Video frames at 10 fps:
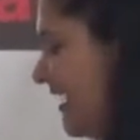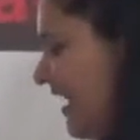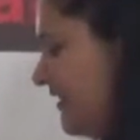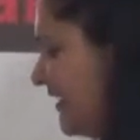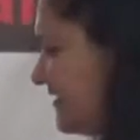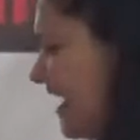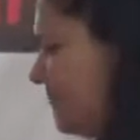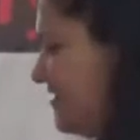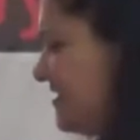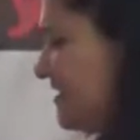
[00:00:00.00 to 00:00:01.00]
And that
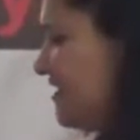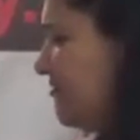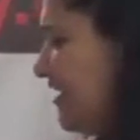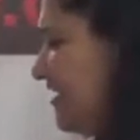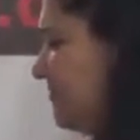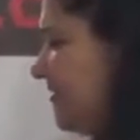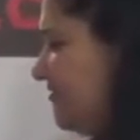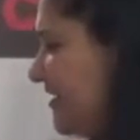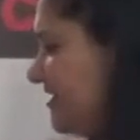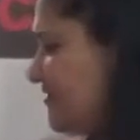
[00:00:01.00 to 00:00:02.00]
happens in multiple
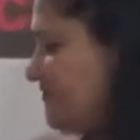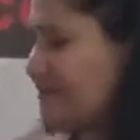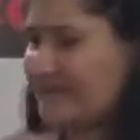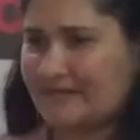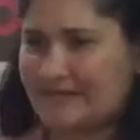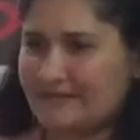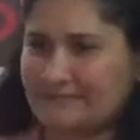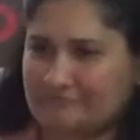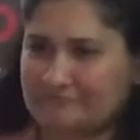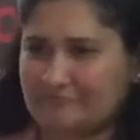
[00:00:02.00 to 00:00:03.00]
ways for
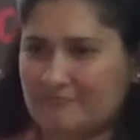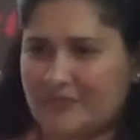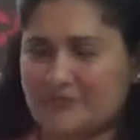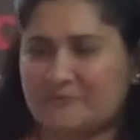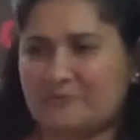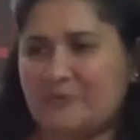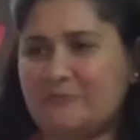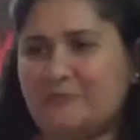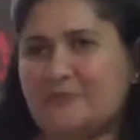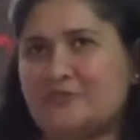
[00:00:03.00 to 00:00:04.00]
multiple people.